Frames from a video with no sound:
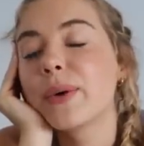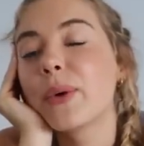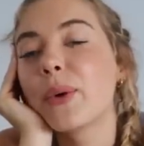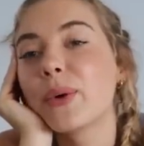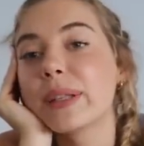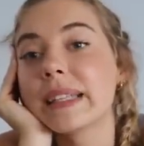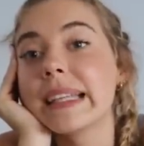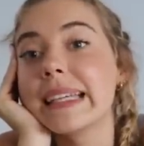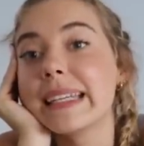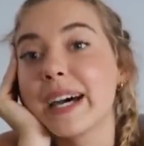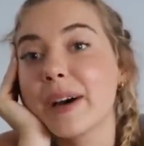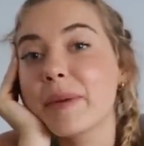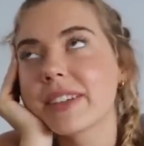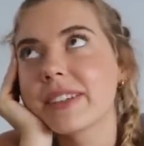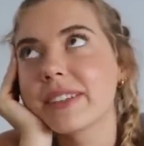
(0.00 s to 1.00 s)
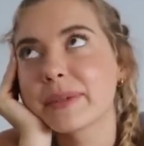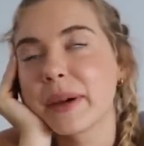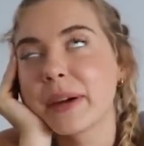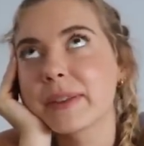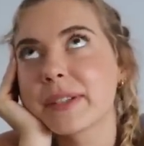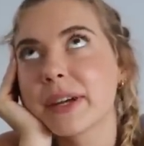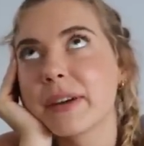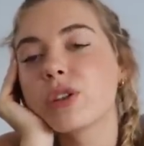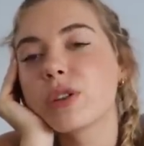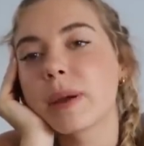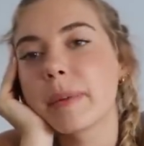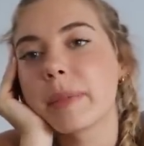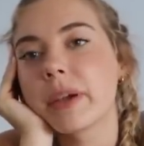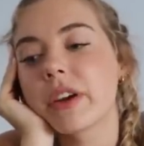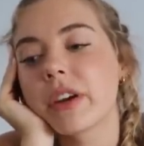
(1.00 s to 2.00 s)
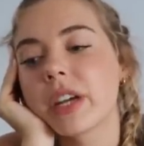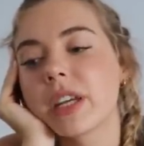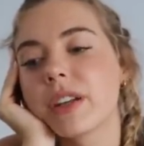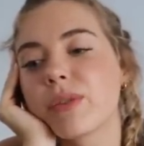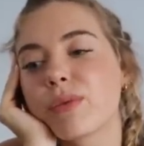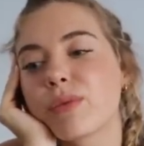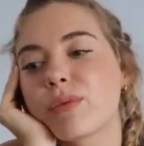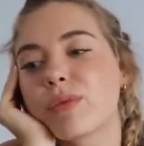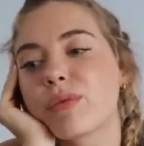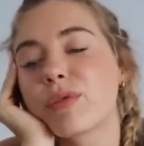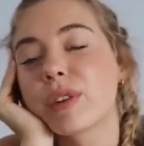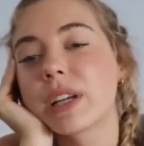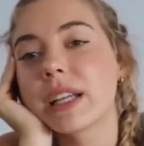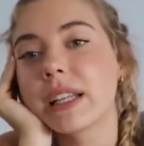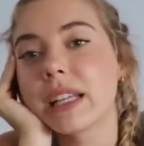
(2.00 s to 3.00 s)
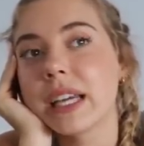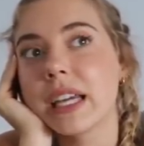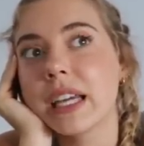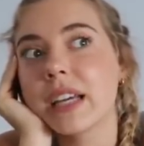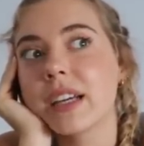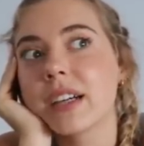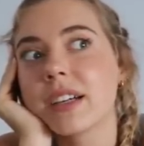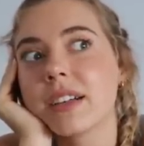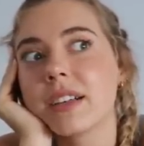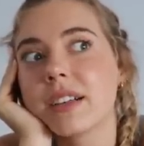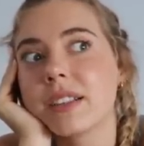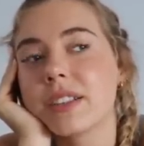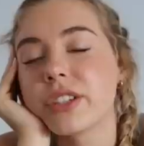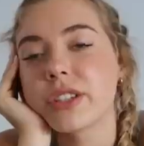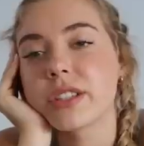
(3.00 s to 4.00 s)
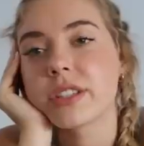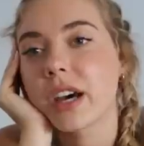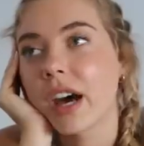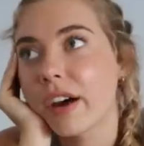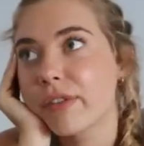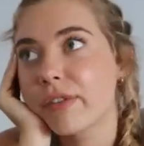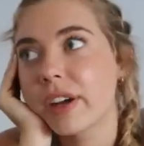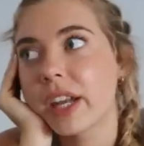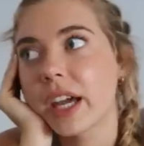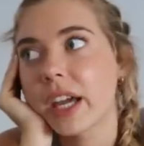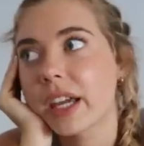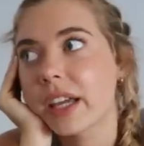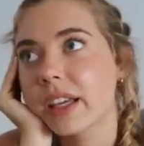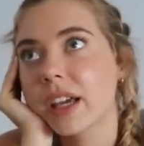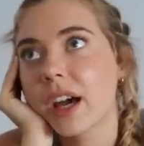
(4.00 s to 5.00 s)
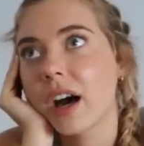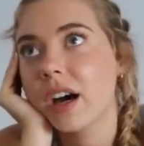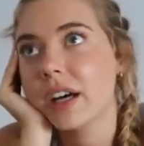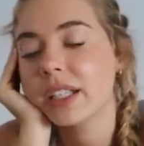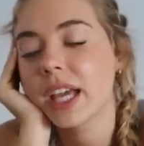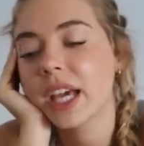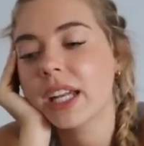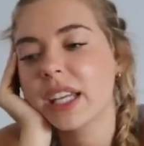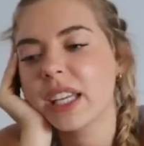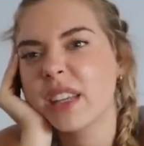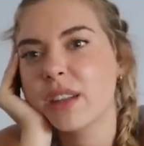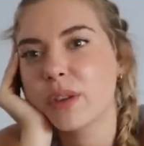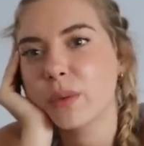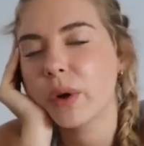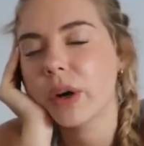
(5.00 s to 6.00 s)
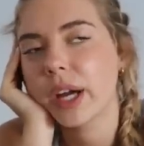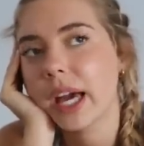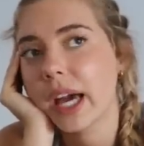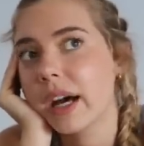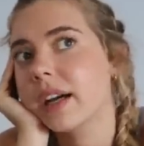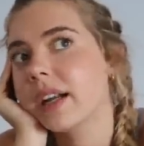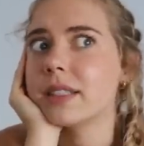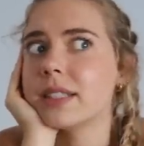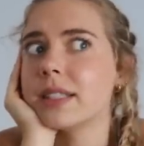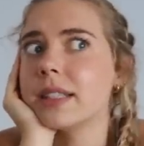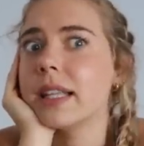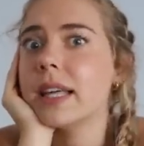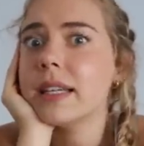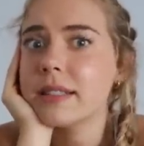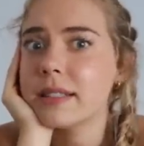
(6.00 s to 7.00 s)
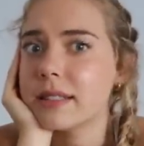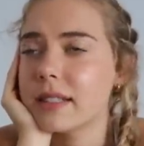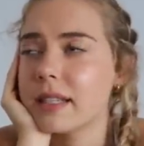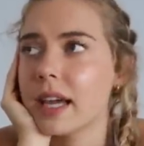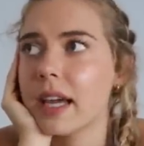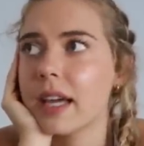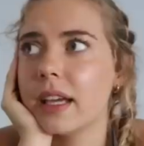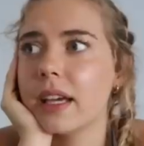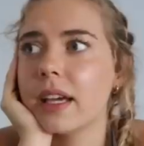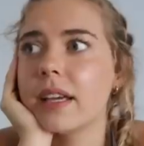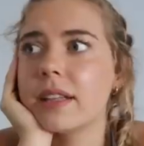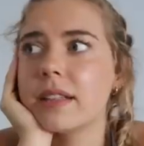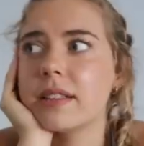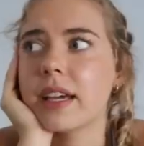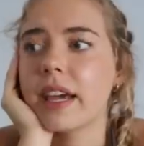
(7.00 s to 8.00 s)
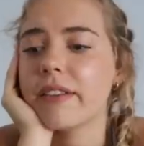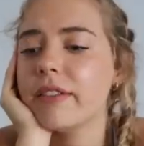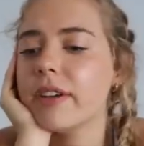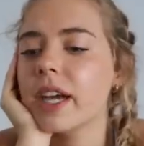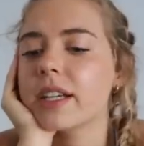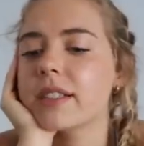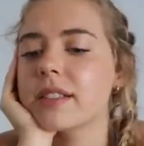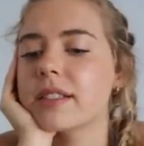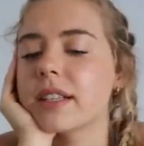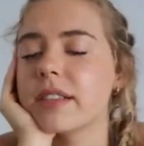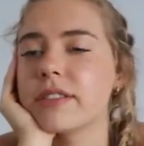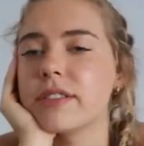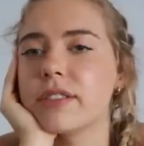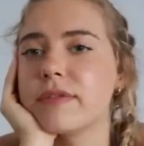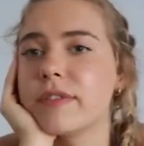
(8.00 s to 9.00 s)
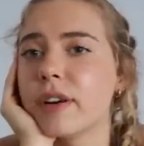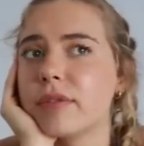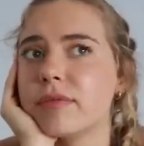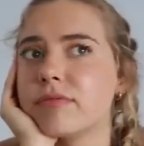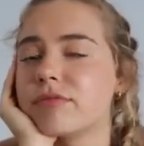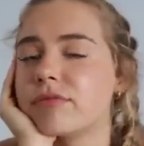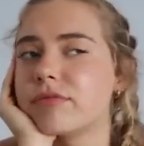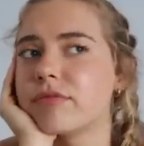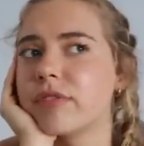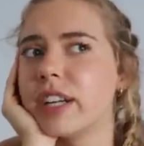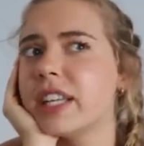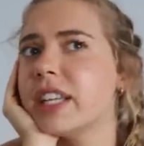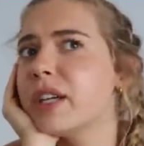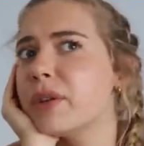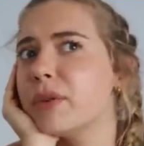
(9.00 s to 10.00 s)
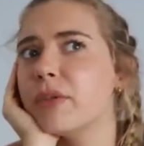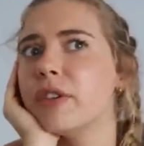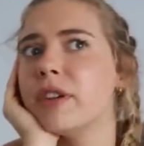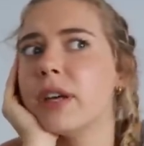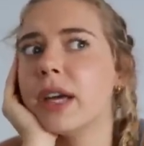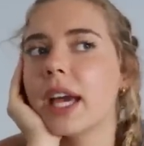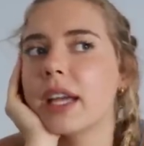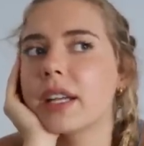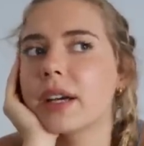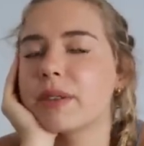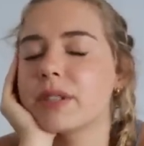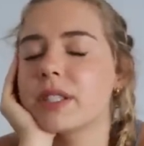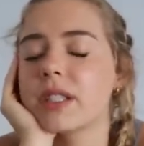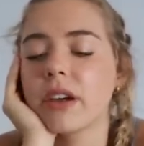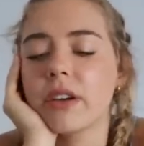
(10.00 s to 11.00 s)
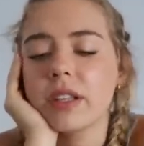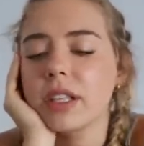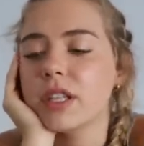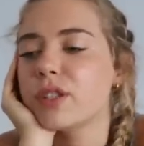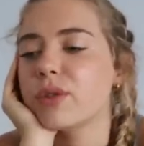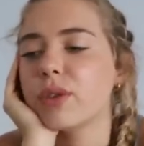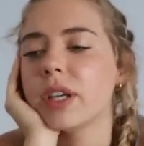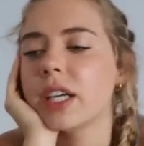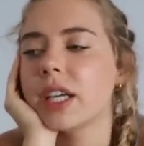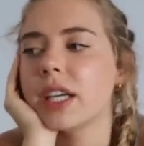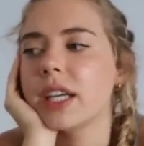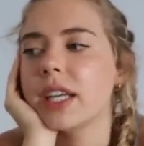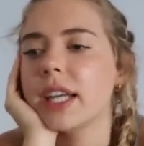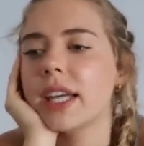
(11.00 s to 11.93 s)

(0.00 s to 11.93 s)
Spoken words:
or leader is where I was going to my period really just tough and I can't get in the workout. I did legs today and every exercise just felt really good and I was thoroughly enjoying it